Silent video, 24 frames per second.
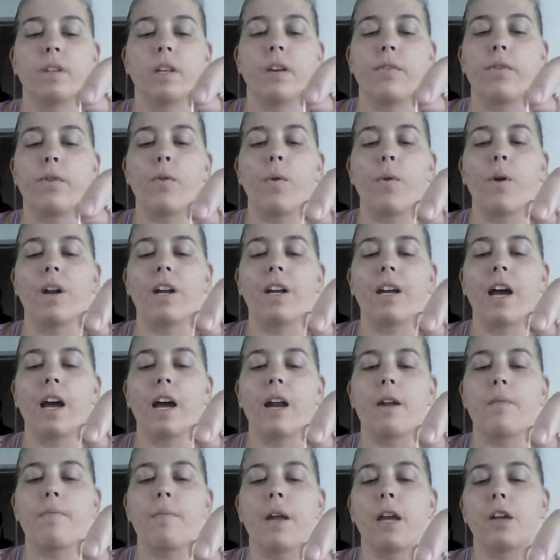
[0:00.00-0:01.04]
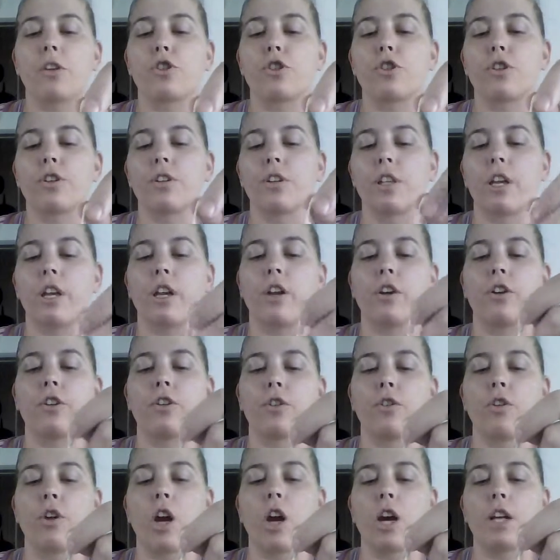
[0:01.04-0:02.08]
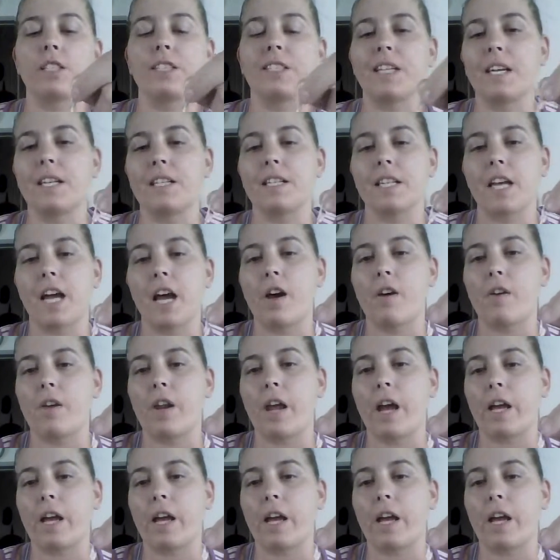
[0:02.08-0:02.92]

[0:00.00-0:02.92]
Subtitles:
If you want to kind of make sure that your cross stays out,